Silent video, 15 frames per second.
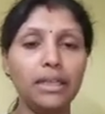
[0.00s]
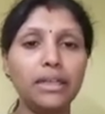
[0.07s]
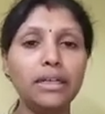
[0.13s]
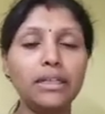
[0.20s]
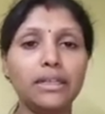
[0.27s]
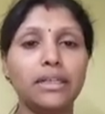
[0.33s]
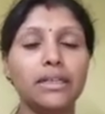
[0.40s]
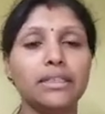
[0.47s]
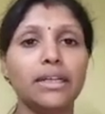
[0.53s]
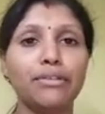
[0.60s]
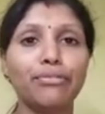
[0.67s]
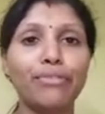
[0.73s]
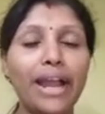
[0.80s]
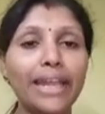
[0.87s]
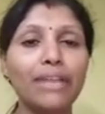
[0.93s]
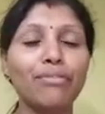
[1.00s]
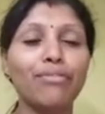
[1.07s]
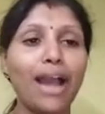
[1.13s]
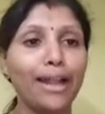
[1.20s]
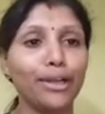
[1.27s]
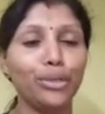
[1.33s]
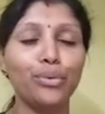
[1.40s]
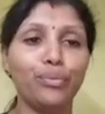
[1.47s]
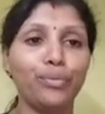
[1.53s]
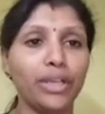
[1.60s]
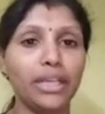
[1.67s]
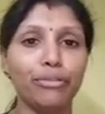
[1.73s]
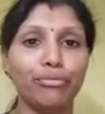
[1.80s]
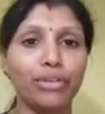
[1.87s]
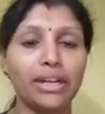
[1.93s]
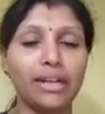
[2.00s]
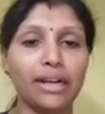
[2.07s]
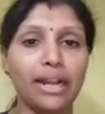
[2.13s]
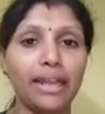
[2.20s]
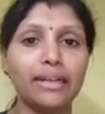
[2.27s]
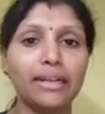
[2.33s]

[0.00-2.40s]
that 5 value we given, right,